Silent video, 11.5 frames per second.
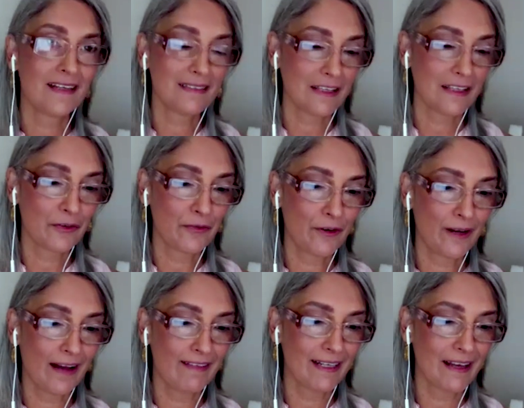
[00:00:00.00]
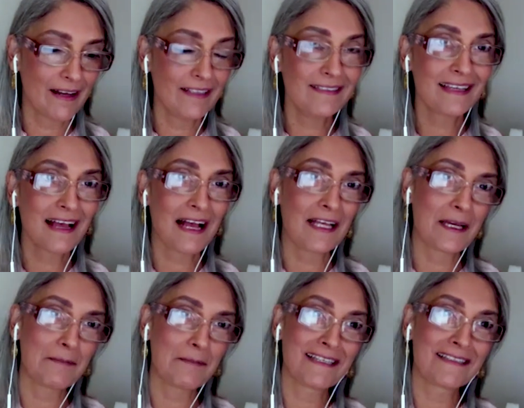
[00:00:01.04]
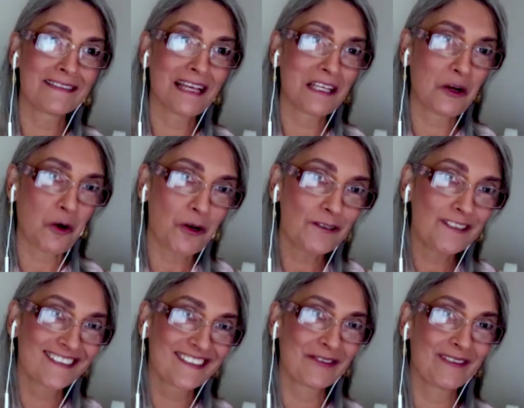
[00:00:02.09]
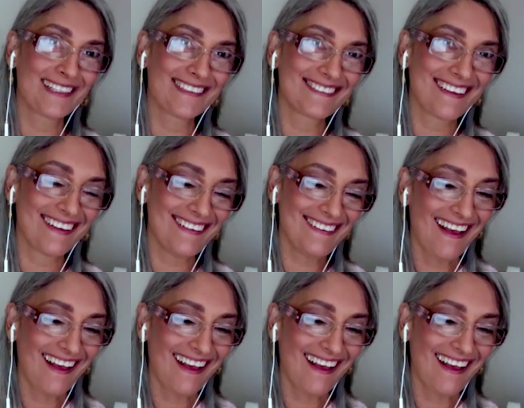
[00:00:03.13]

Thank you for having us. I am the psychologist of this team